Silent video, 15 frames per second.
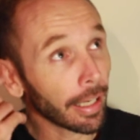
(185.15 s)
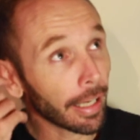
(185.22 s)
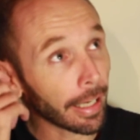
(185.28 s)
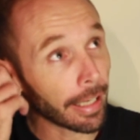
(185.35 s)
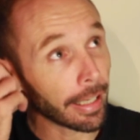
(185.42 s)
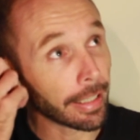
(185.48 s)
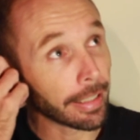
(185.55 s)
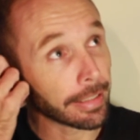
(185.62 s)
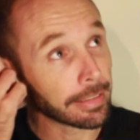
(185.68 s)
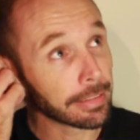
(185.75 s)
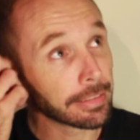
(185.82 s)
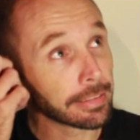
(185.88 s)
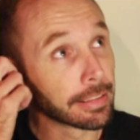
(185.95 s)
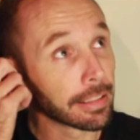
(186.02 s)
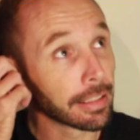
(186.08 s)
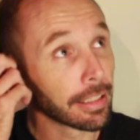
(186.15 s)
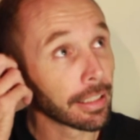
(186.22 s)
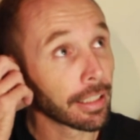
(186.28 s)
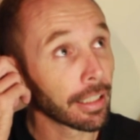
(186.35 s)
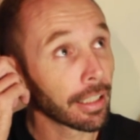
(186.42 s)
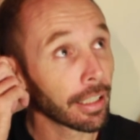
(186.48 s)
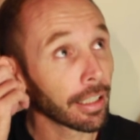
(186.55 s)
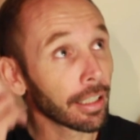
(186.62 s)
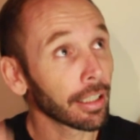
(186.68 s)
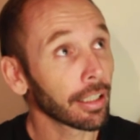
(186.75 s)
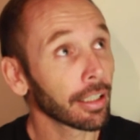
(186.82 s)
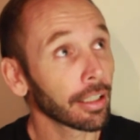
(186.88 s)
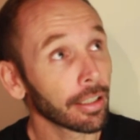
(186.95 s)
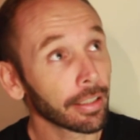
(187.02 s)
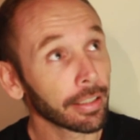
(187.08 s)
and
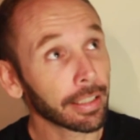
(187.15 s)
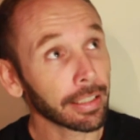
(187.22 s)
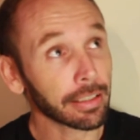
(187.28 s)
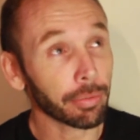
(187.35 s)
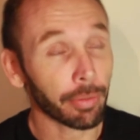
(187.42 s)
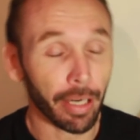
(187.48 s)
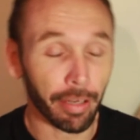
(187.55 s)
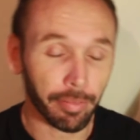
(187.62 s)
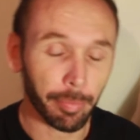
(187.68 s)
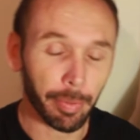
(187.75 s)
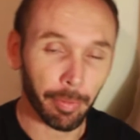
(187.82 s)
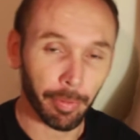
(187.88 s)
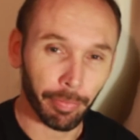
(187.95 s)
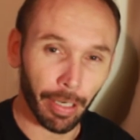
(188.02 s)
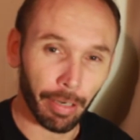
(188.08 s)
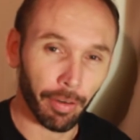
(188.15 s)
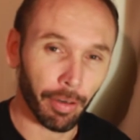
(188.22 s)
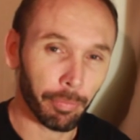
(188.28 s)
this would have to be my favourite.